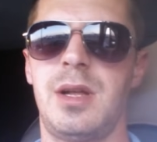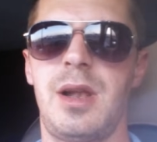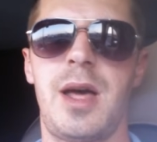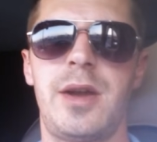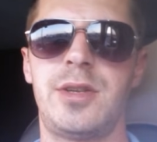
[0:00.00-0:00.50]

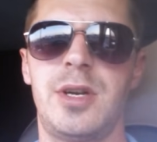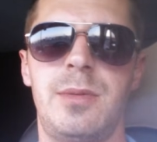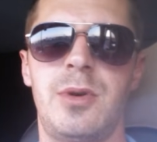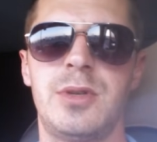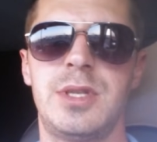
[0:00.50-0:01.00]
A lot of
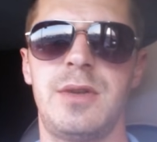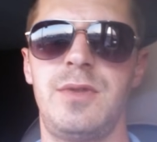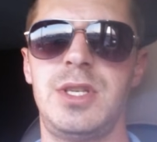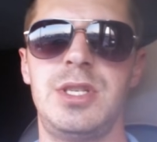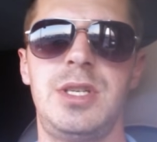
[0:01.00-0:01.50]
turbos and
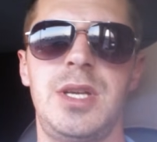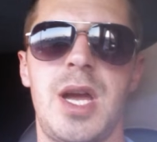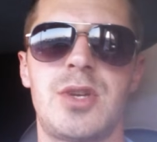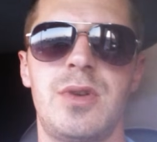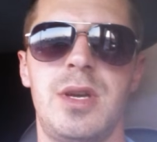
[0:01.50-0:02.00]
VGT
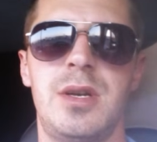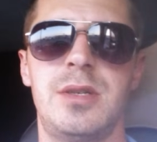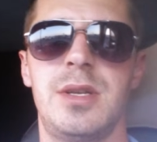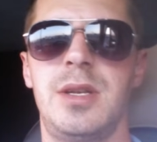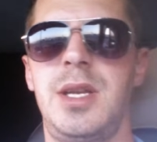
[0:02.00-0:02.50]

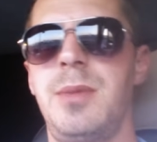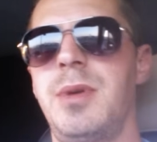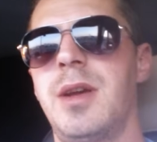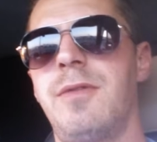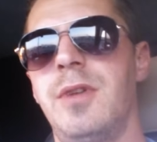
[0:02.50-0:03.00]
actuators and
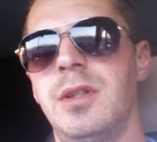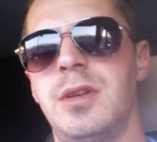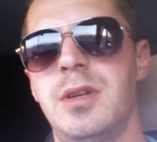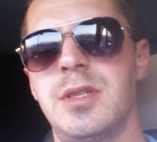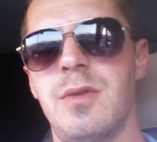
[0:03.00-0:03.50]
DPF
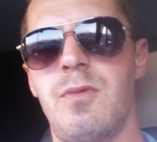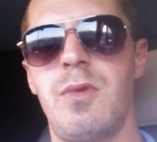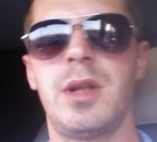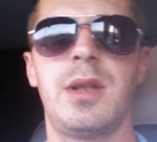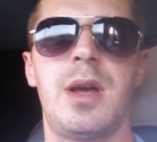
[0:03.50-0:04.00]
filters and
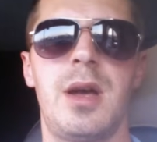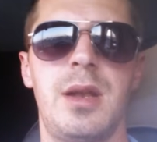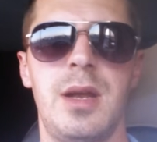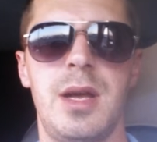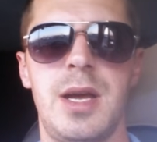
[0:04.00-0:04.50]

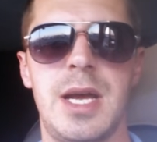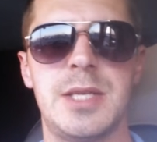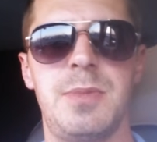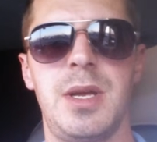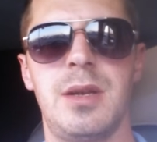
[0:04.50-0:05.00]
whatnot
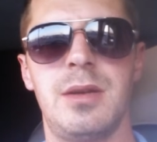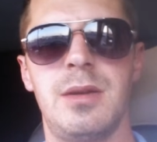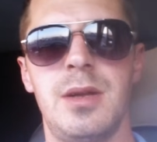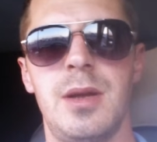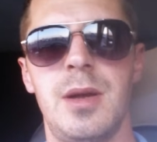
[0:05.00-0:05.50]
has been
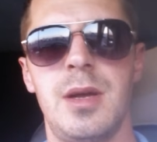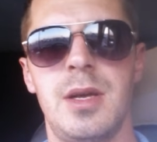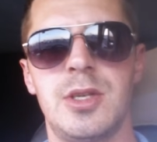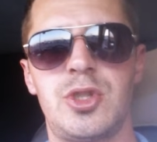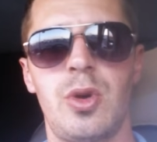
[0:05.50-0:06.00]

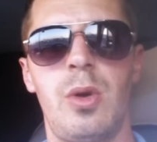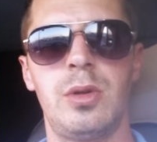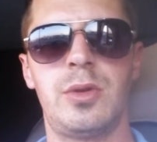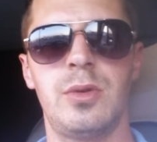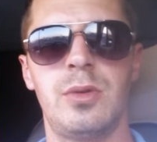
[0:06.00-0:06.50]

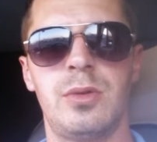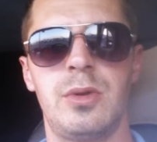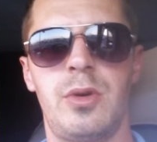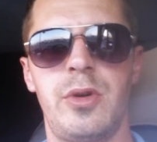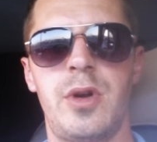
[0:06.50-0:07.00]
sold to
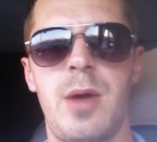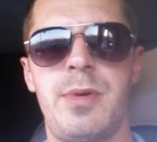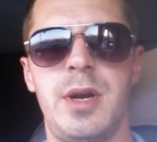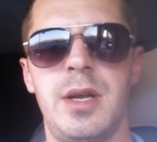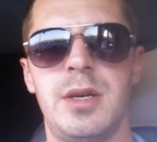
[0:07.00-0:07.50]
owner
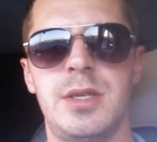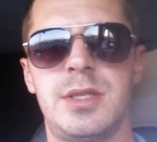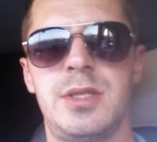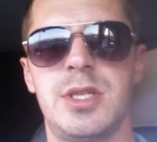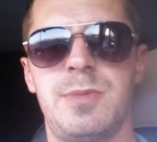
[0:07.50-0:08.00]

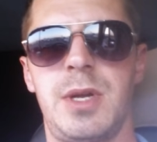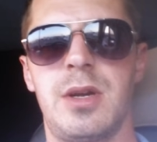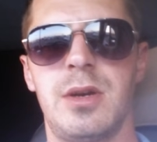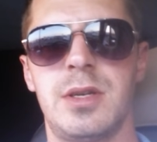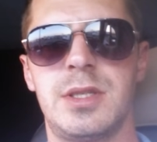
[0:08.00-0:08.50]
operators just
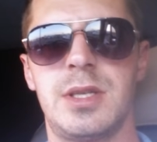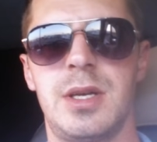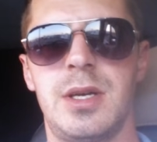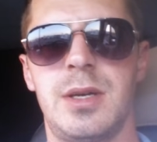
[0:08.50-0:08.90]
because